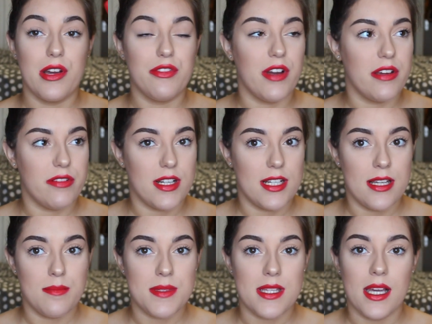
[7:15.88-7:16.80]
favourite
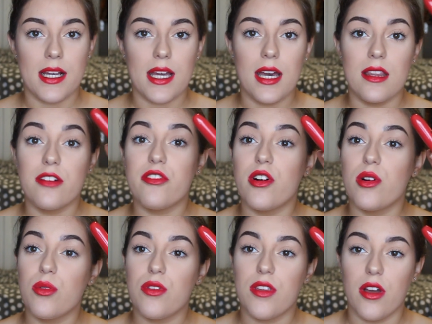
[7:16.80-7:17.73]
lipstick in the
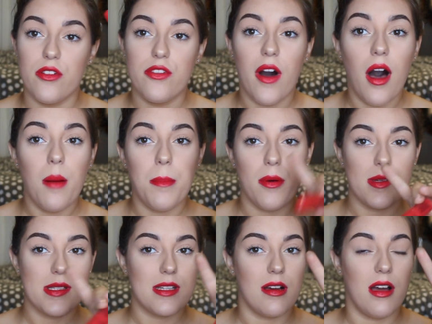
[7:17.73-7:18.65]
vault so far, but
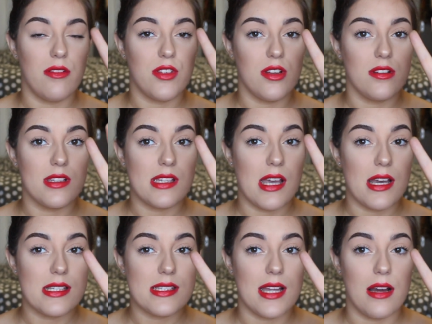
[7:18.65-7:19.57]
we still have 2 to
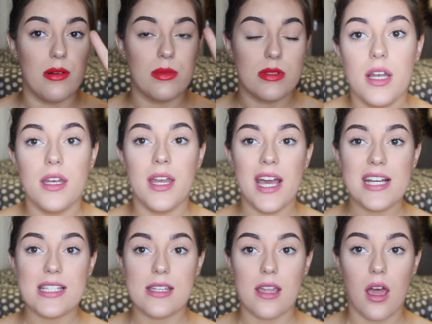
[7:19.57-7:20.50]
test out.
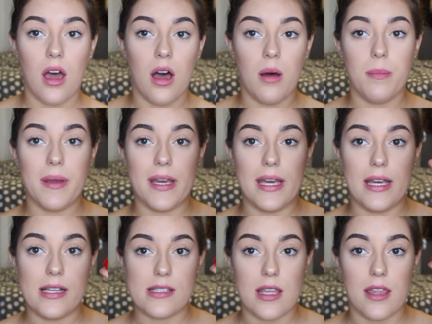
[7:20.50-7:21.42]
Next up
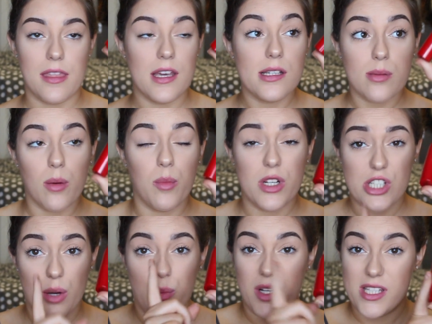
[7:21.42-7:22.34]
is this one,
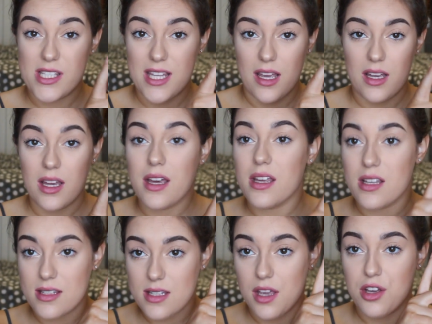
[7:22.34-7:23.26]
which I would say
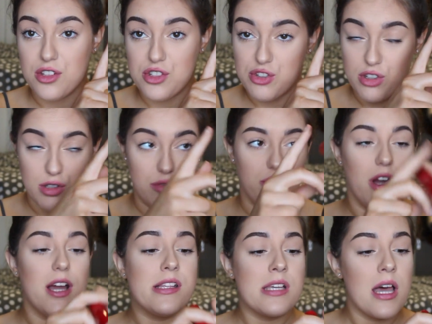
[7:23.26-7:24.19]
is a true
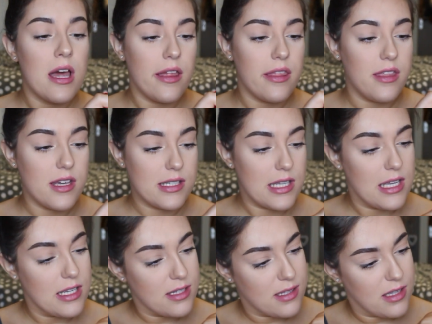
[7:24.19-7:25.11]
red. This
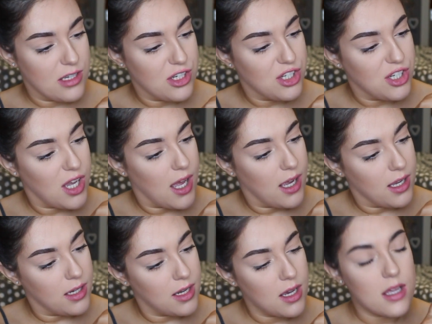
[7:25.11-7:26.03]
is the
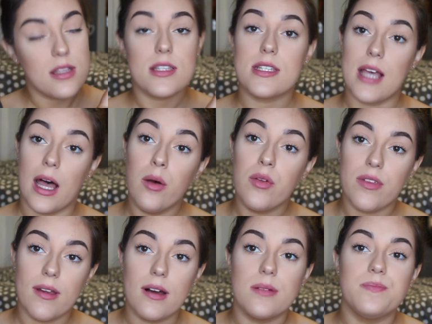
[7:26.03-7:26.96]
shade
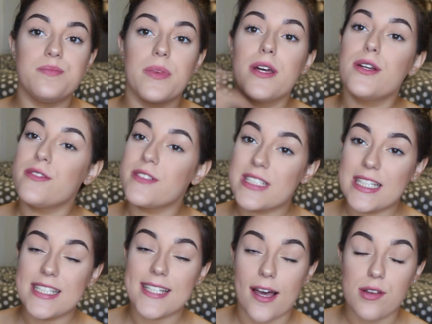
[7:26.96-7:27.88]
Salsa, and
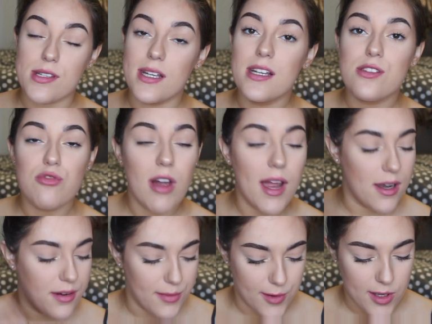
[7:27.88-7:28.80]
obviously Salsa is
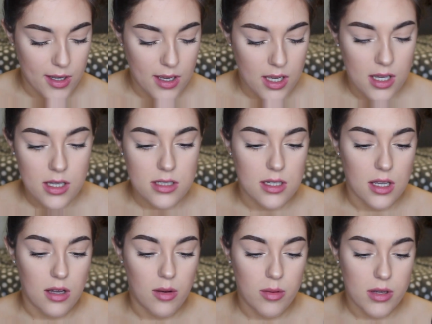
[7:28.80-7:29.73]
red. So
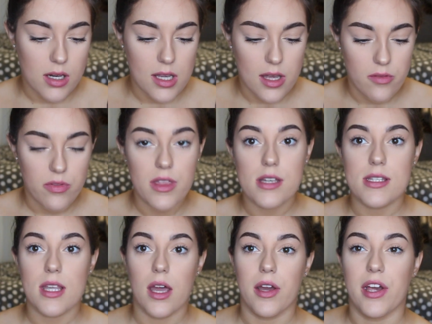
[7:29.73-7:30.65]
I'm going to give
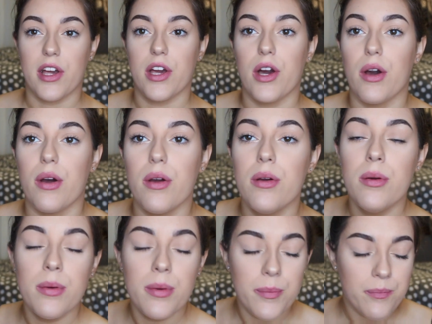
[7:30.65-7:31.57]
this a
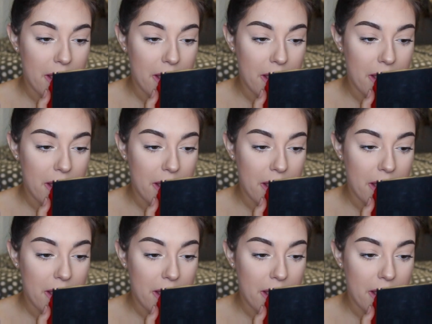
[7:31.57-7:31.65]
go.